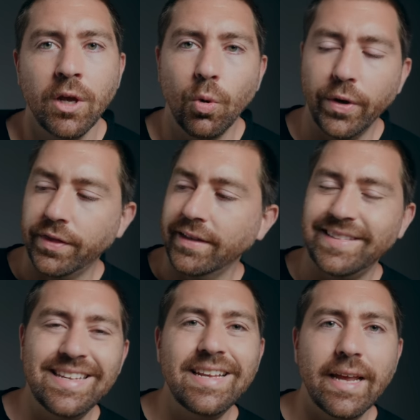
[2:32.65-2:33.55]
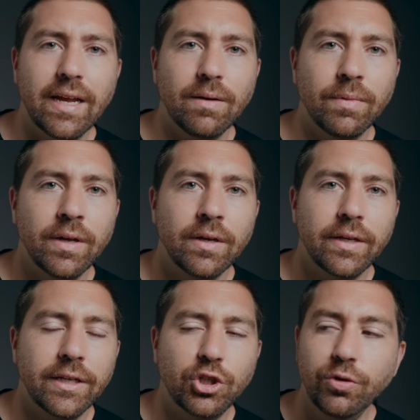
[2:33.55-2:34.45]
With the Zcam,
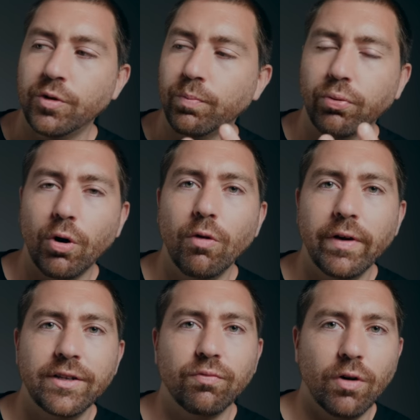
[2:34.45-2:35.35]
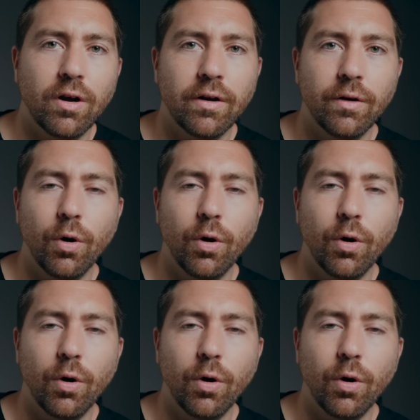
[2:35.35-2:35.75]
it shoots ProRes RAW